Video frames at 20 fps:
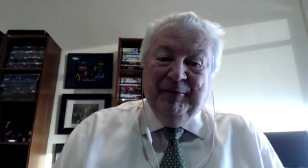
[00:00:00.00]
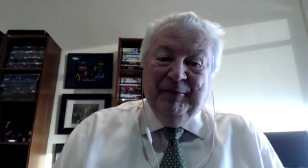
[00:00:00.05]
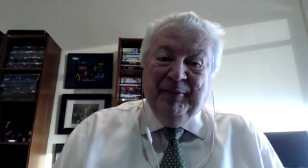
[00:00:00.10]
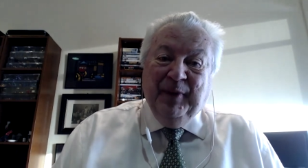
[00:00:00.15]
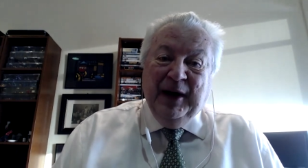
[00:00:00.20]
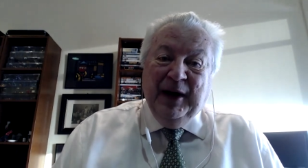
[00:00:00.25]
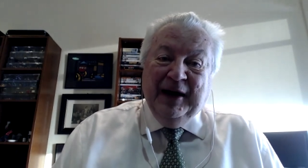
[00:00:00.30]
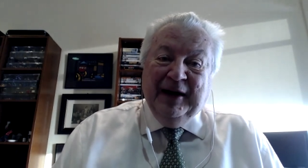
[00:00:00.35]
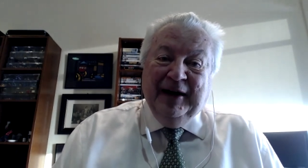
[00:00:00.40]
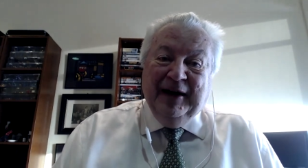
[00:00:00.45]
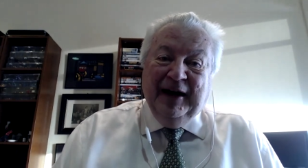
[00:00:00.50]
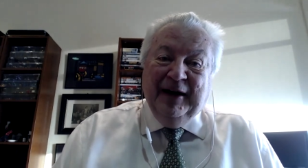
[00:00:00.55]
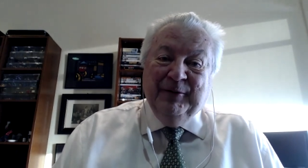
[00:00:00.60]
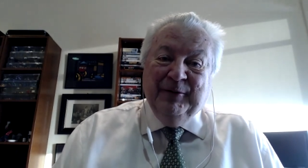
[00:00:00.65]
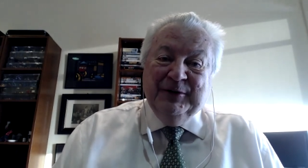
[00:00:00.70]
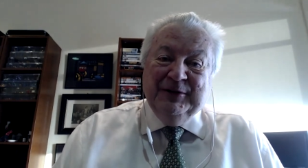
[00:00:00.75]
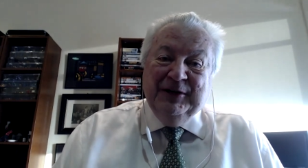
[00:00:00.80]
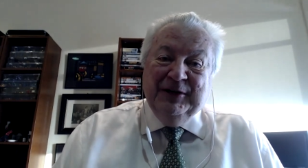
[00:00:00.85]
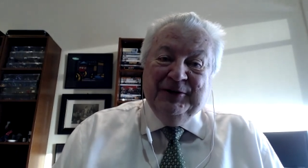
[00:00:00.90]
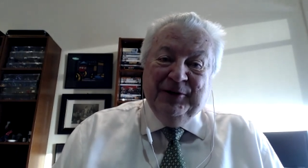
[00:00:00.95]
but I
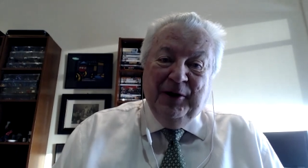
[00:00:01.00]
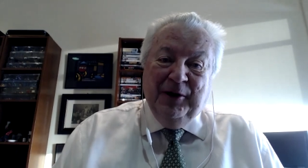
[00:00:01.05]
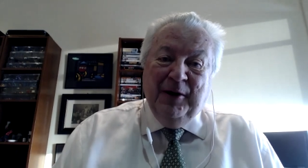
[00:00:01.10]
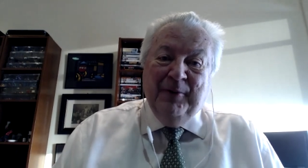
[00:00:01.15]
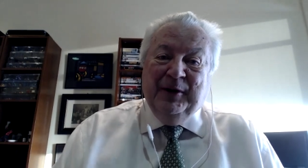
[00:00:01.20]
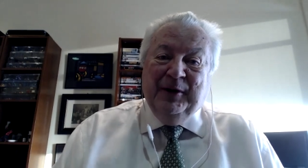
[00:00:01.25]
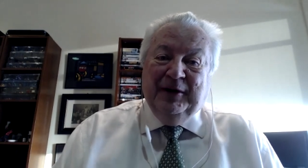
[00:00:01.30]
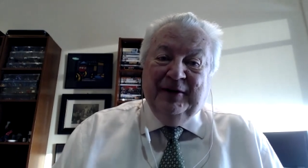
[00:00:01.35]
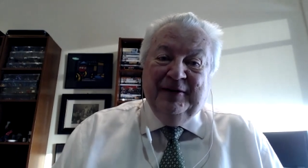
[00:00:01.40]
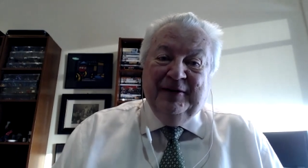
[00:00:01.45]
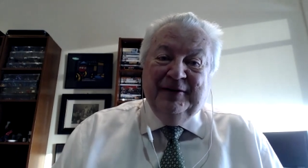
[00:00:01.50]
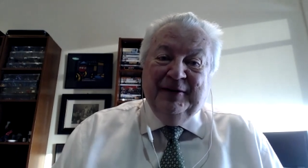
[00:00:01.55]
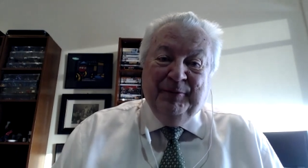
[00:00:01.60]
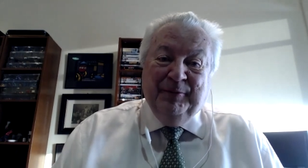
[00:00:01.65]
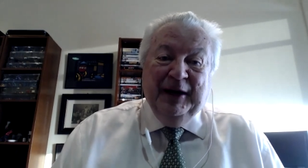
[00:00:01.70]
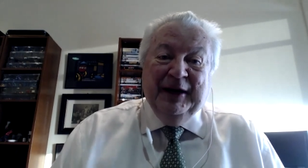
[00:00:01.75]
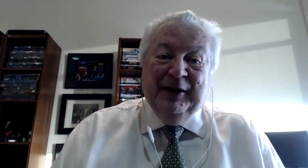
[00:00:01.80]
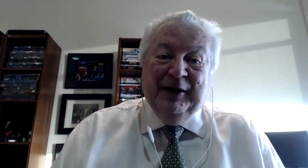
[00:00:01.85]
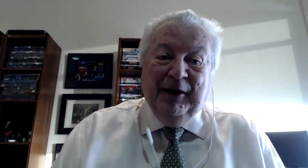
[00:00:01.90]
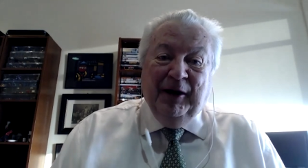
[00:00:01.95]
was determined to
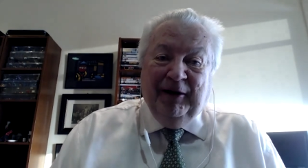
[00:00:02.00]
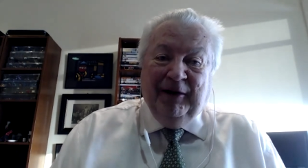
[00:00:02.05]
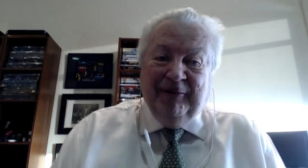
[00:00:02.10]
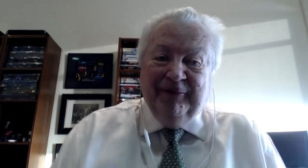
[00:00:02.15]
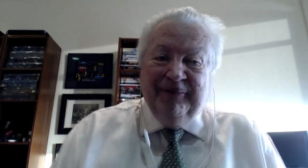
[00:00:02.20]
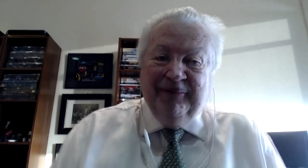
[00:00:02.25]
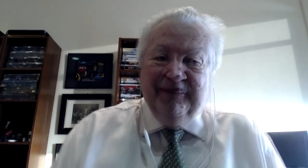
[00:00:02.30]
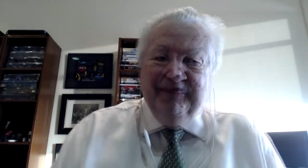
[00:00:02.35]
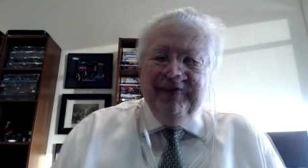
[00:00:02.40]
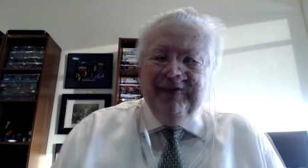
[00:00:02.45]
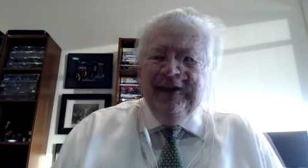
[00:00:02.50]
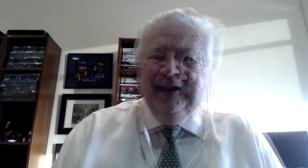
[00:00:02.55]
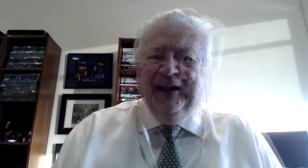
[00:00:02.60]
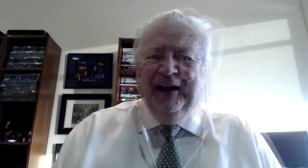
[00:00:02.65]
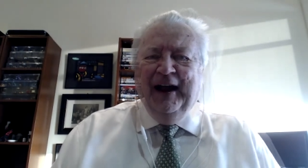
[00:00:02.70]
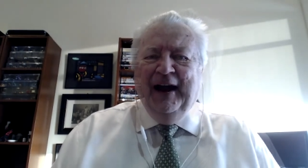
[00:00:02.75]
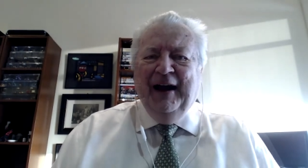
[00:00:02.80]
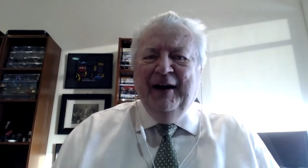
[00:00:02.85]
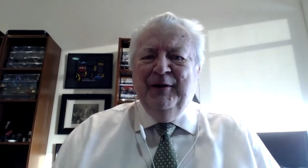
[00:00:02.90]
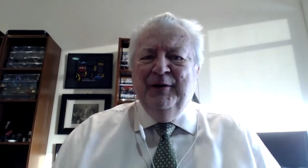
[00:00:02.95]
play golf.
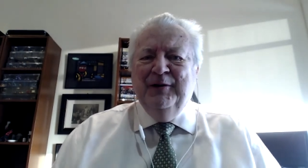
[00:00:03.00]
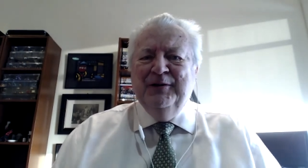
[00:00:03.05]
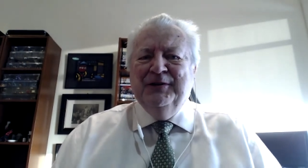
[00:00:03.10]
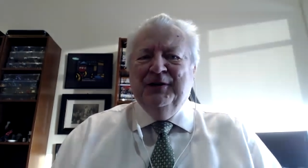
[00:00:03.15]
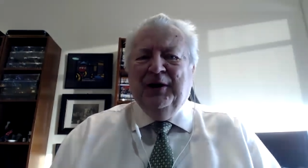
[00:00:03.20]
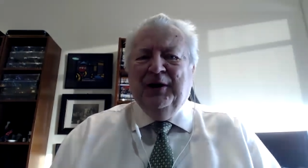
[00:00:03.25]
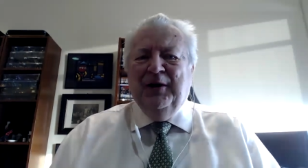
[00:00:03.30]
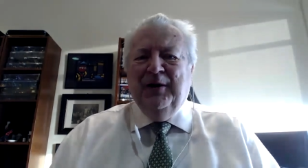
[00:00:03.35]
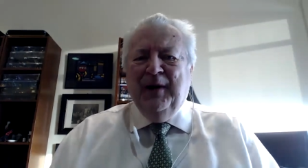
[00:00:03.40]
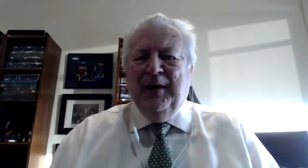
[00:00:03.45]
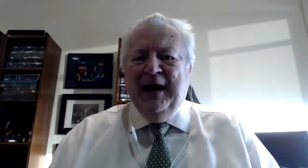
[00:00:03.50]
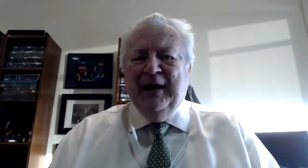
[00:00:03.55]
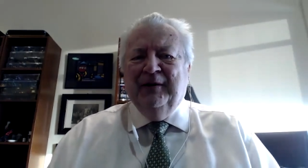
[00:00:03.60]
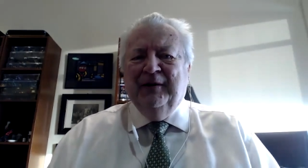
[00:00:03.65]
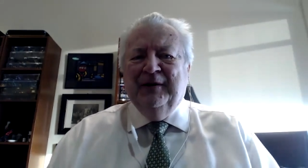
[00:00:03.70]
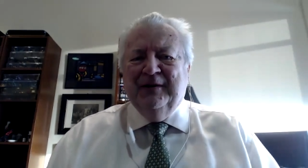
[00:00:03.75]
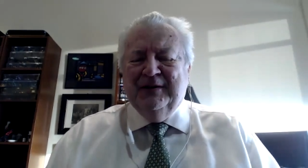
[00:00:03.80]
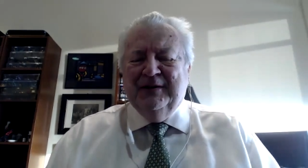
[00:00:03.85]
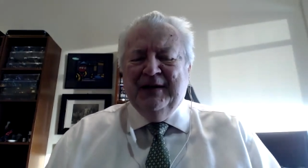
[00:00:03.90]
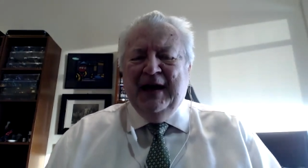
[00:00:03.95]
I used to go out
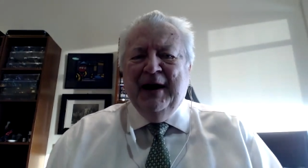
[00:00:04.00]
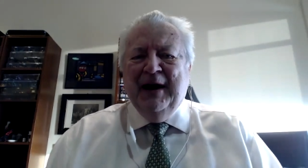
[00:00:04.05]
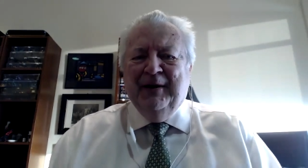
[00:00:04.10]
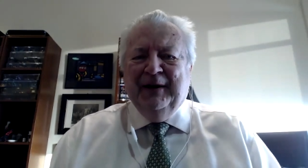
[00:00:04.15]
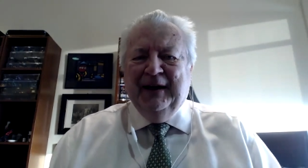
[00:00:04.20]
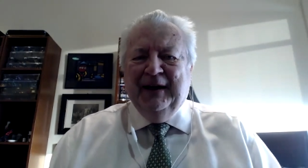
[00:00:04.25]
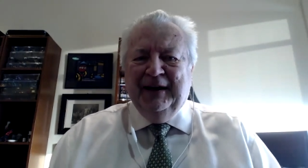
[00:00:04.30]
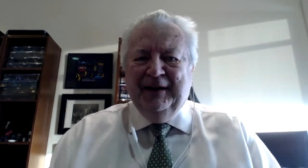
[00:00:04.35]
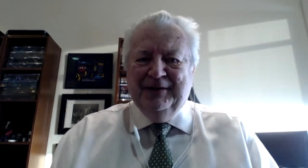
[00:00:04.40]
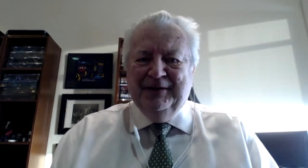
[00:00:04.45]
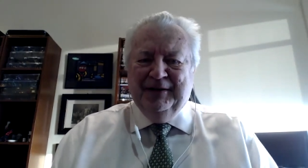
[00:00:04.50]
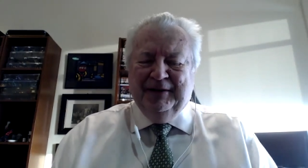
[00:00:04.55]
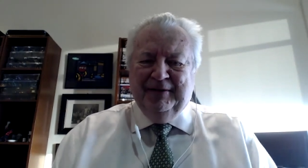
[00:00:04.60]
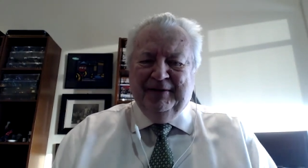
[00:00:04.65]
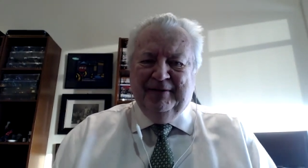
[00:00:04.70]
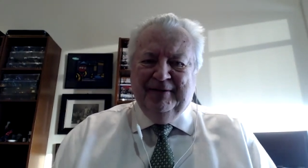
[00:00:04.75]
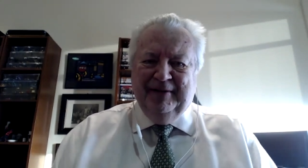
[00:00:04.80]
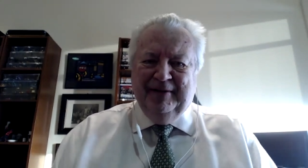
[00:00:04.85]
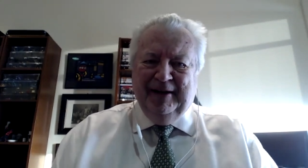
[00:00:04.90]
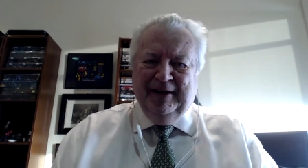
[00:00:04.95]
on Saturdays and
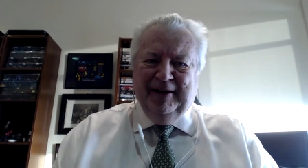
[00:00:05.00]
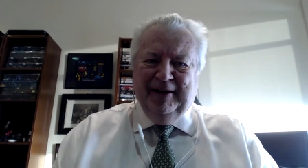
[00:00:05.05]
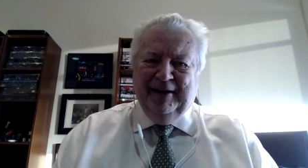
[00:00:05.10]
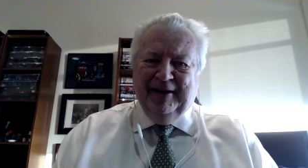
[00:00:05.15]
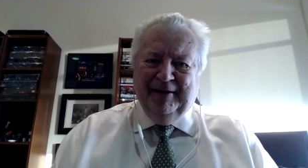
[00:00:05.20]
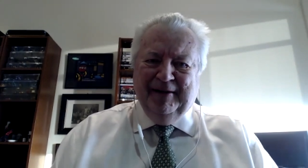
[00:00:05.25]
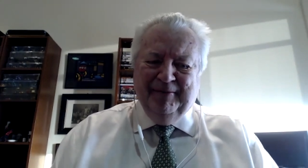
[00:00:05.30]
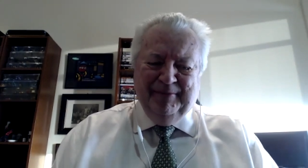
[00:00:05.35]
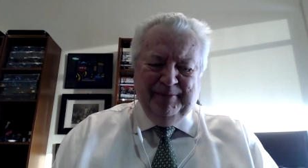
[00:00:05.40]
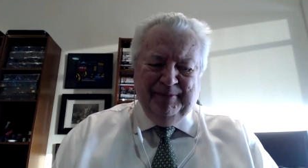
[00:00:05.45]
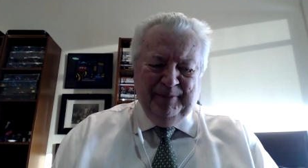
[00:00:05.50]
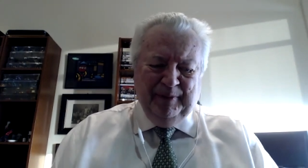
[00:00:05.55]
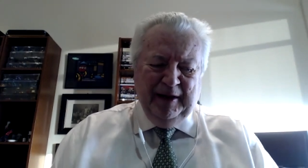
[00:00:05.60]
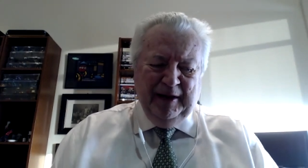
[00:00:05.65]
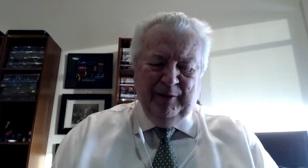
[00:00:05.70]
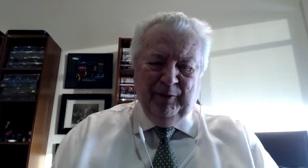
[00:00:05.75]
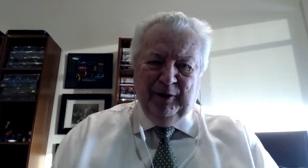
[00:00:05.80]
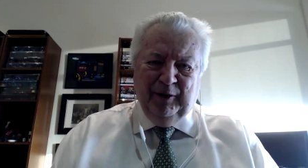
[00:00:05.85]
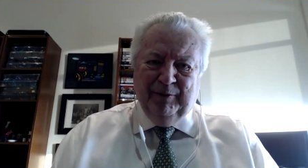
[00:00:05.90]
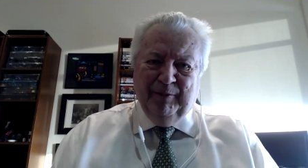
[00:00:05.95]

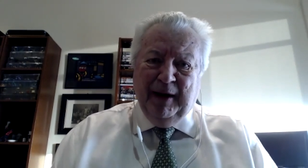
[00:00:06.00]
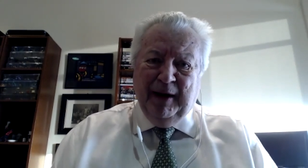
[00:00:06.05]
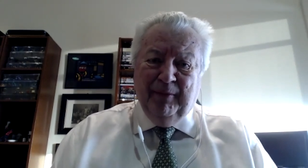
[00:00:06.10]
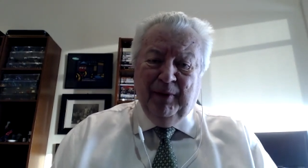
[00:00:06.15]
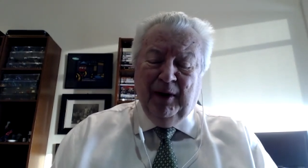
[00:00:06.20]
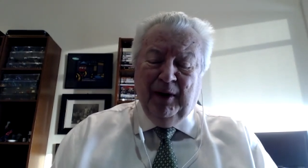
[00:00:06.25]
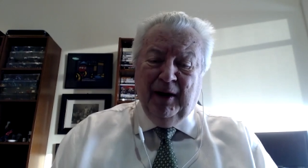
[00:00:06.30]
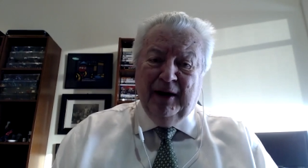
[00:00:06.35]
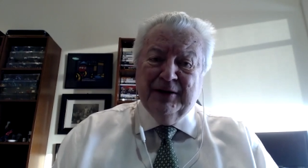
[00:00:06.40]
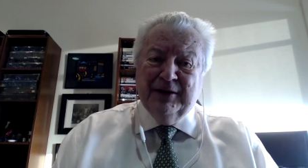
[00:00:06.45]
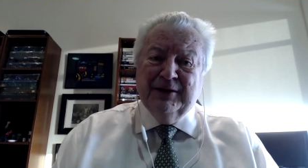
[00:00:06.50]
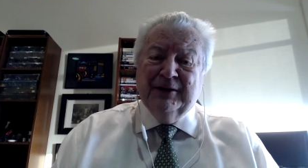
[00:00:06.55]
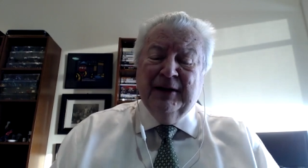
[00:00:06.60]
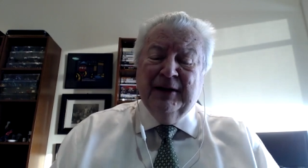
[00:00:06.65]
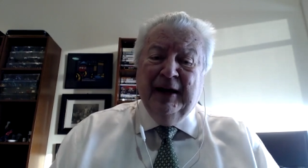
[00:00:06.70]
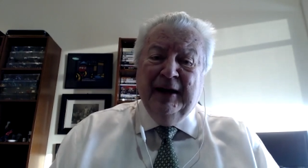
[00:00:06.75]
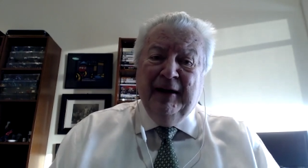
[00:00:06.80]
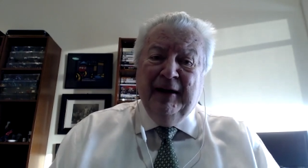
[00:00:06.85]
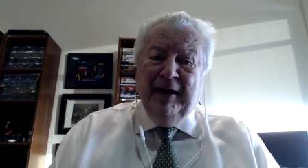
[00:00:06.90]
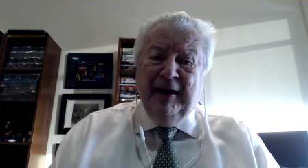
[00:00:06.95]
play with my boss.
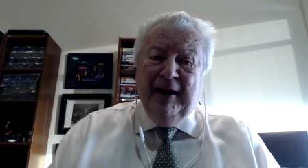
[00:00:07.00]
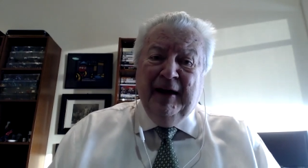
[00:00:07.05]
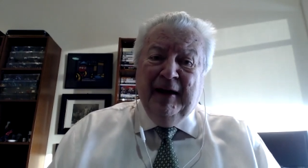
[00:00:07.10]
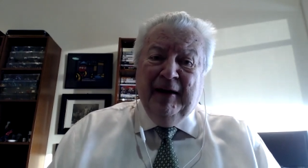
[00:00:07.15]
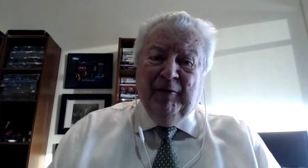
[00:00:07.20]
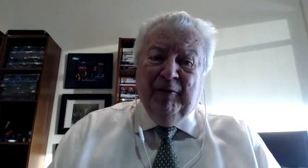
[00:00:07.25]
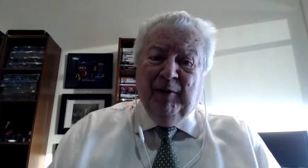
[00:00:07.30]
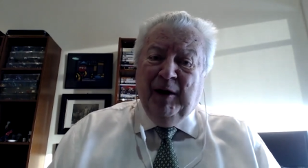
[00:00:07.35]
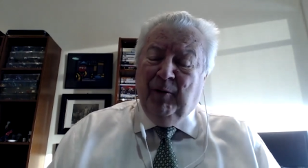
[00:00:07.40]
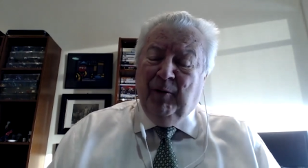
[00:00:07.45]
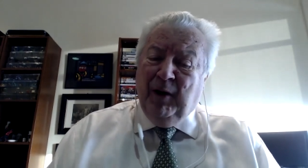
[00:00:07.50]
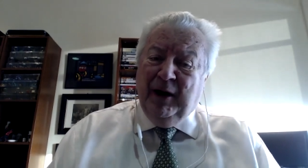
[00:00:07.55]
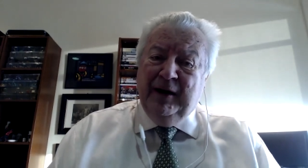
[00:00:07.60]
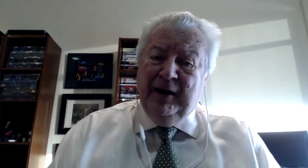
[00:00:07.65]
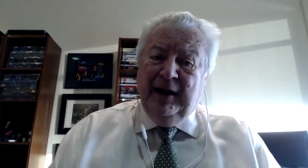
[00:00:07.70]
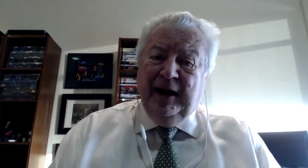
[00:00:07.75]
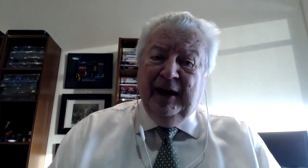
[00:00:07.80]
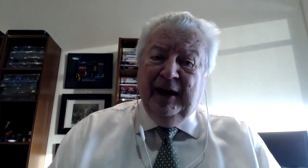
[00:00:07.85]
Well, one